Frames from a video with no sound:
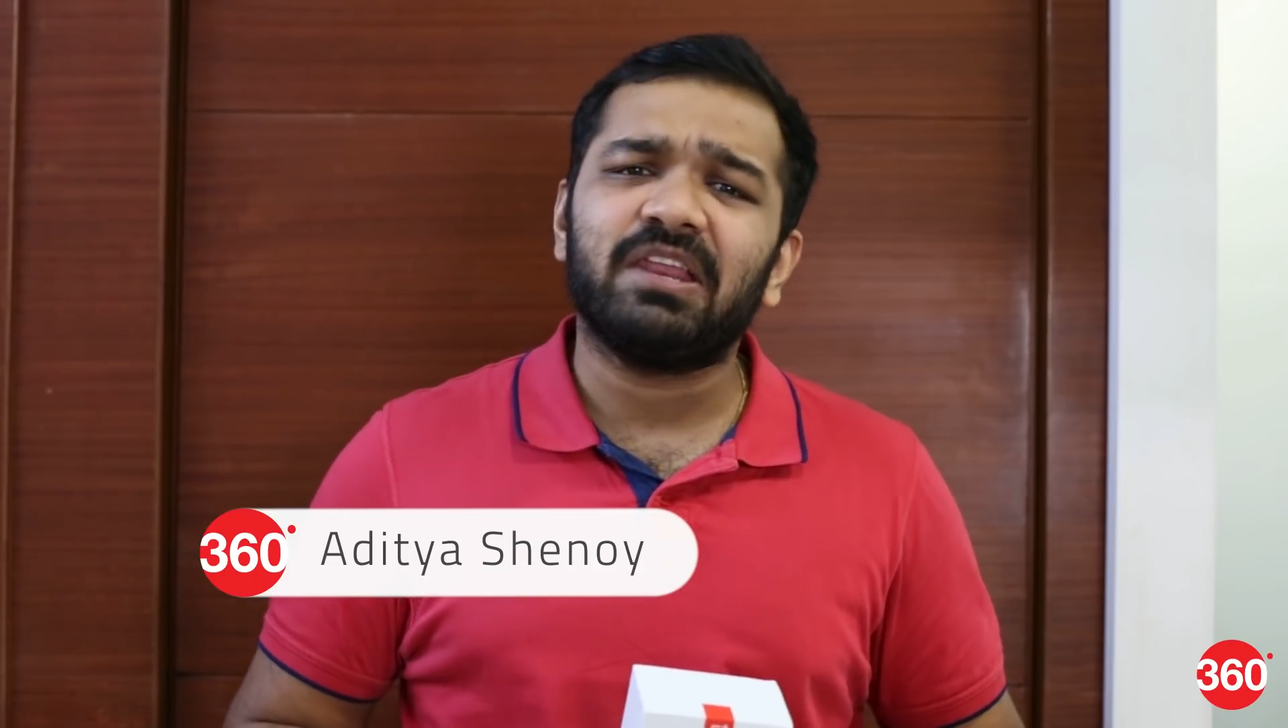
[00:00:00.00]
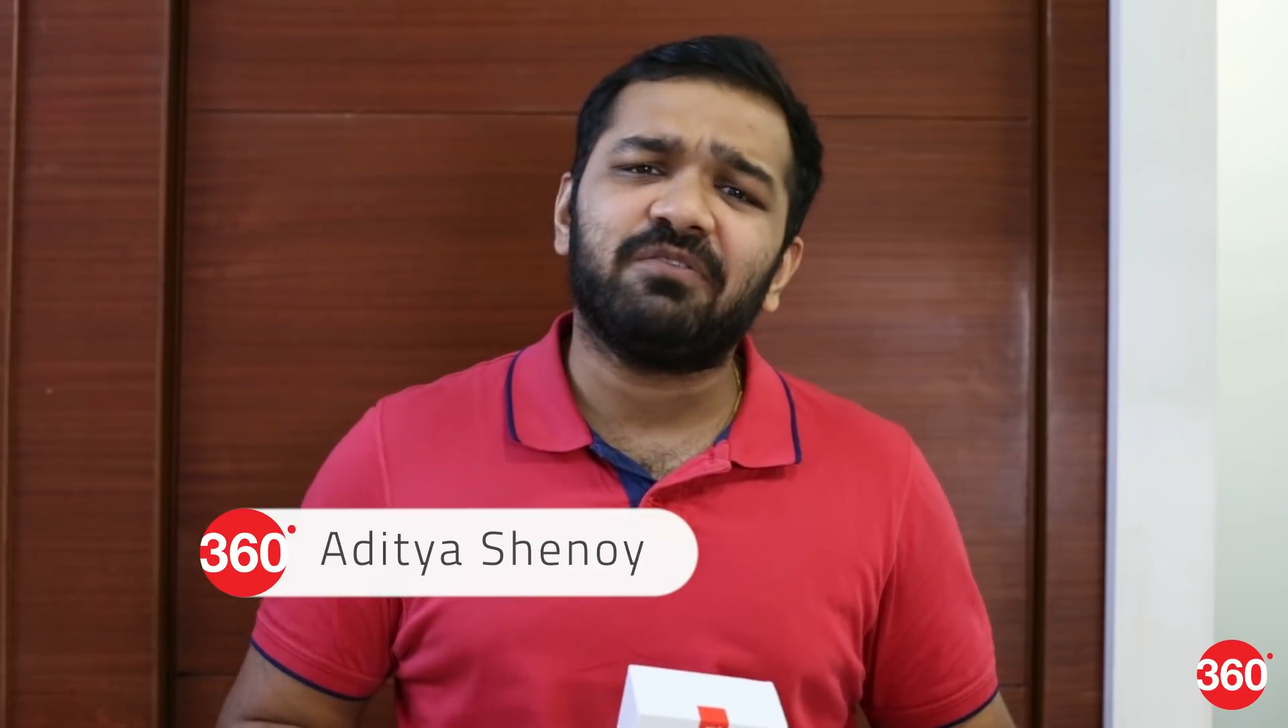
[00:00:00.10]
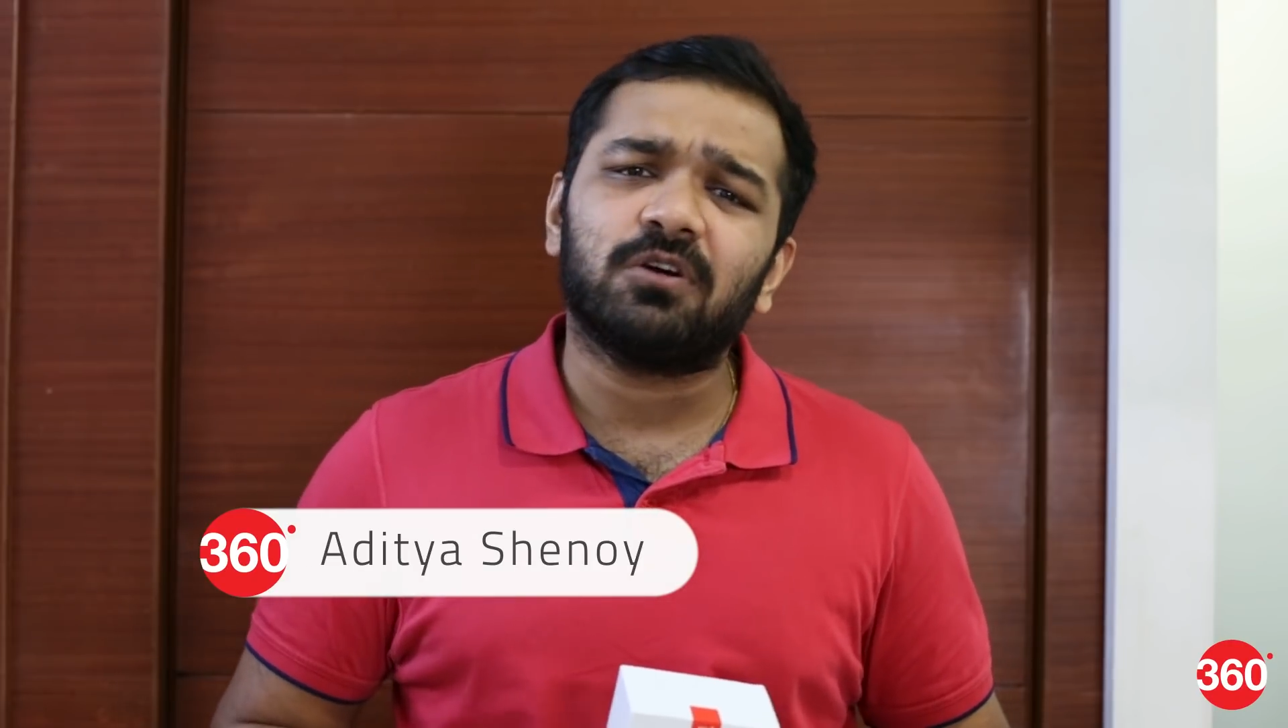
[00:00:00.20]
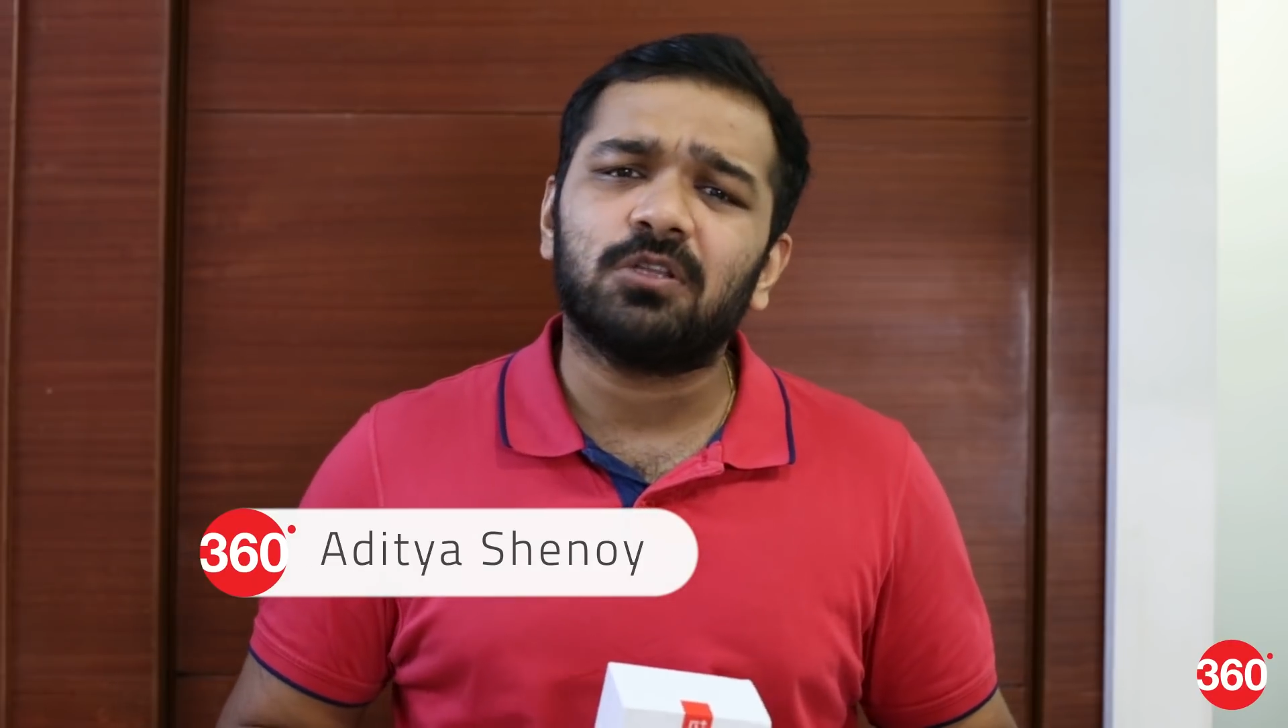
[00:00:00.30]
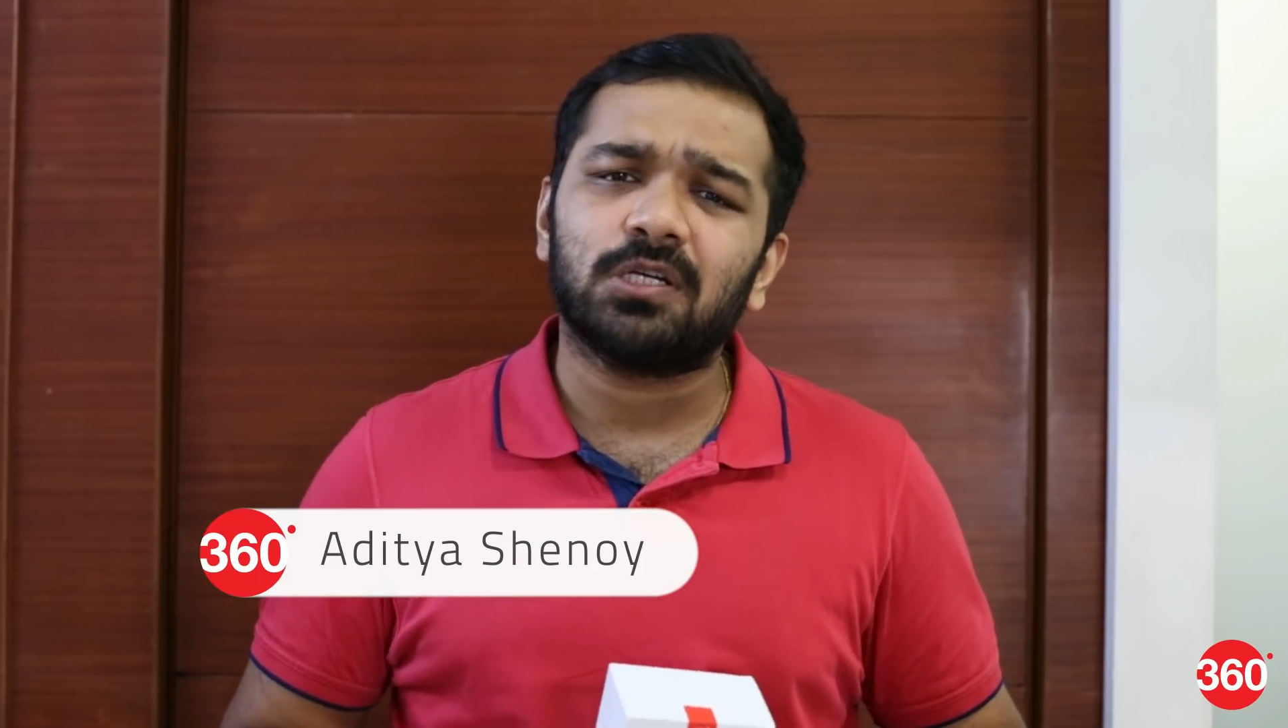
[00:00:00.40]
any
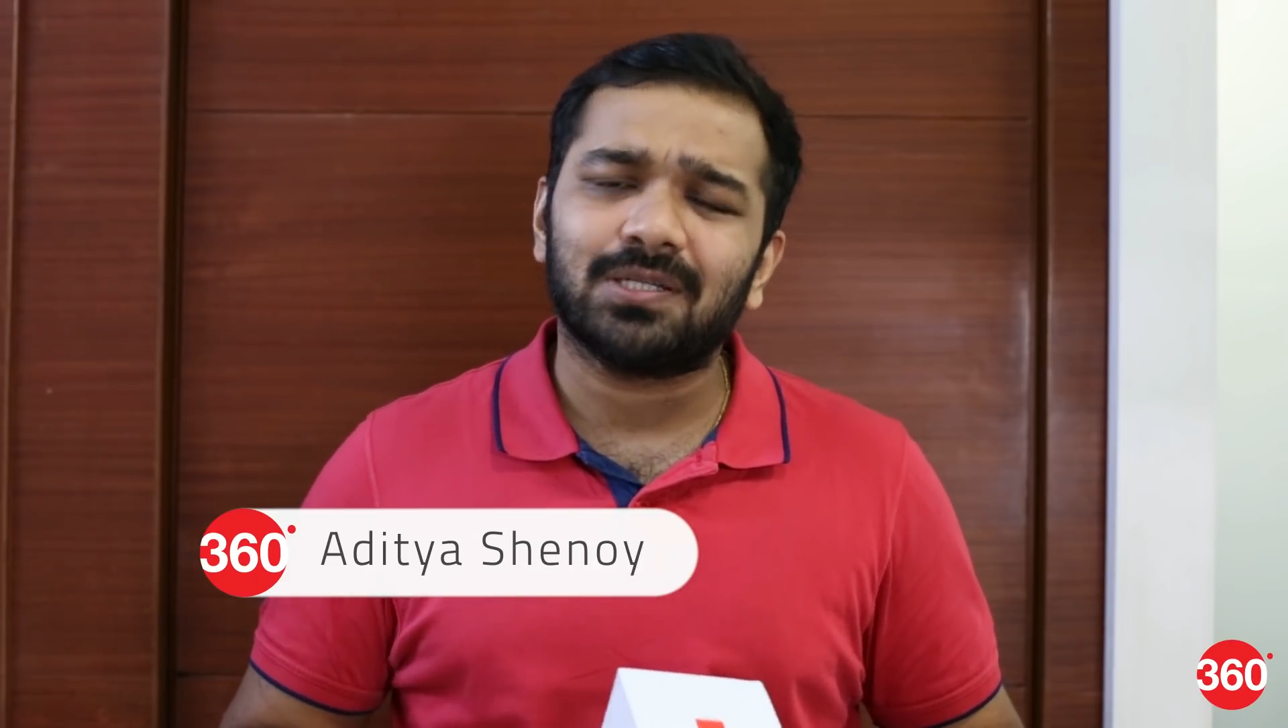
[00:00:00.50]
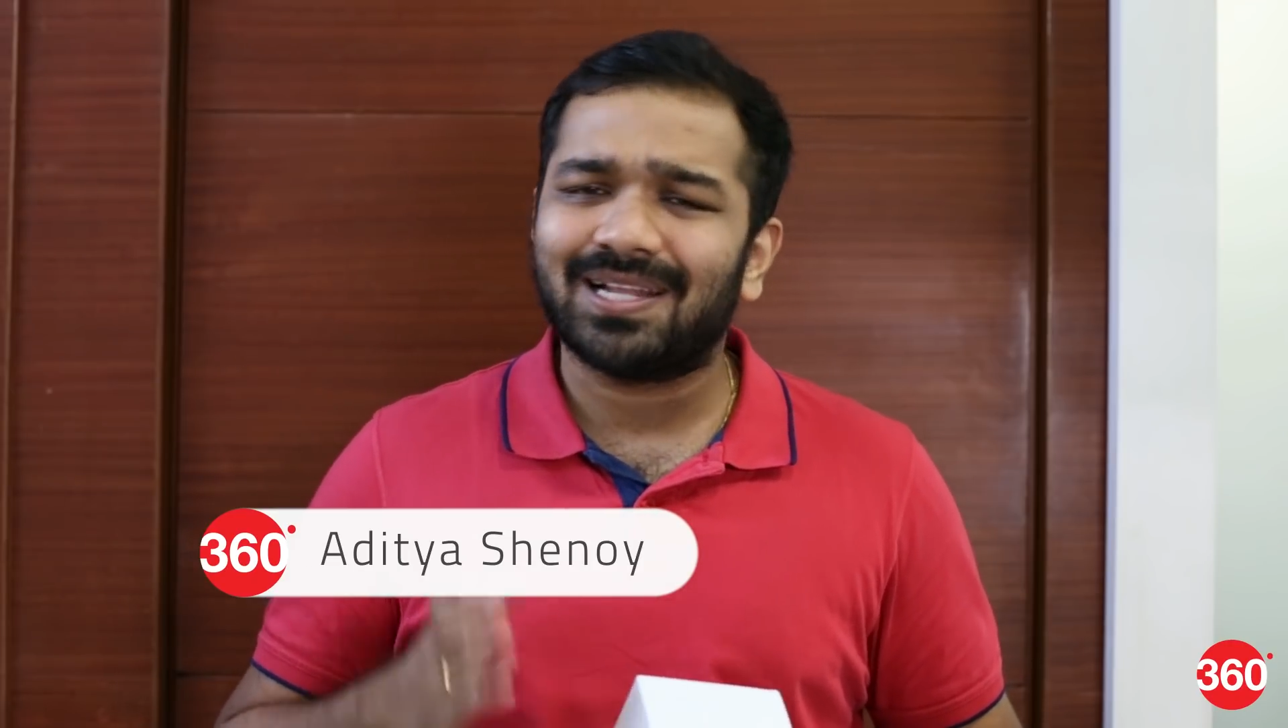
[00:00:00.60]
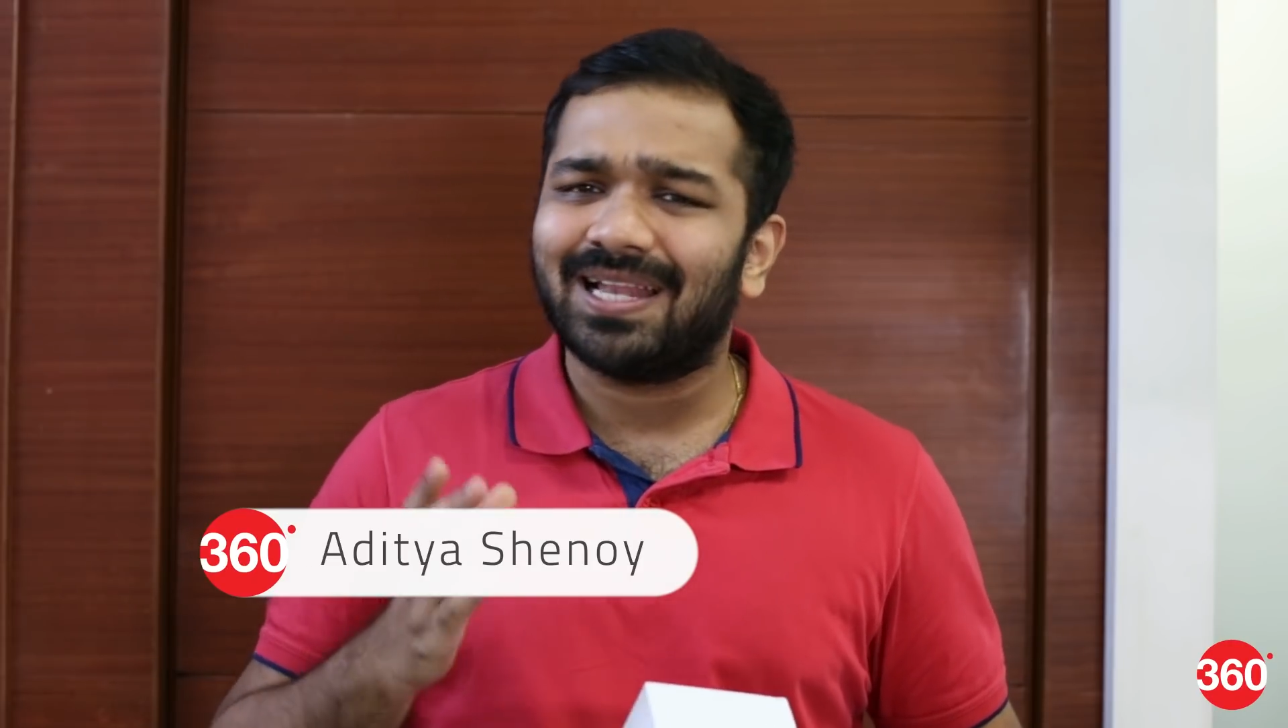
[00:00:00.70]
further,